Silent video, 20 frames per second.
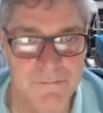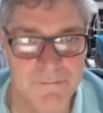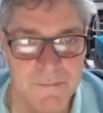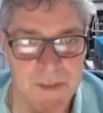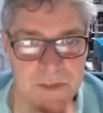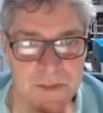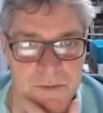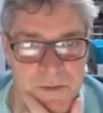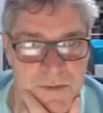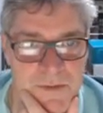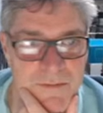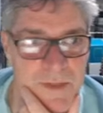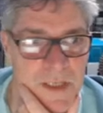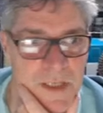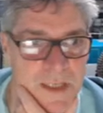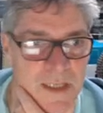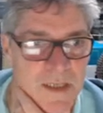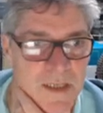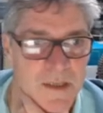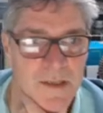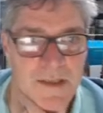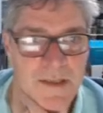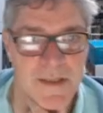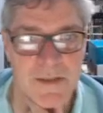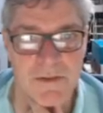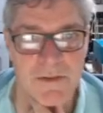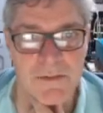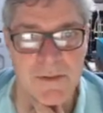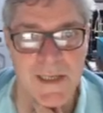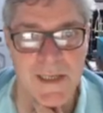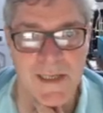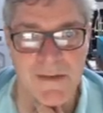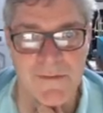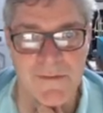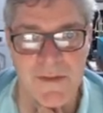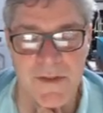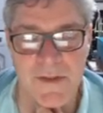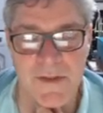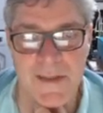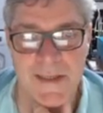which was my ideal way
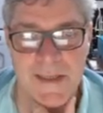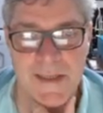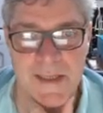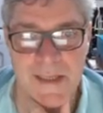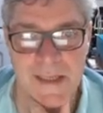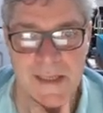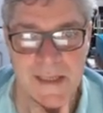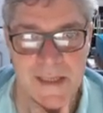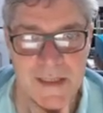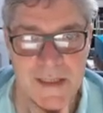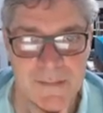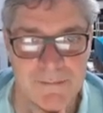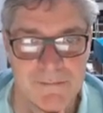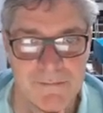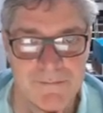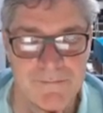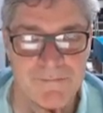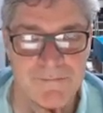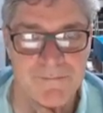of doing the um,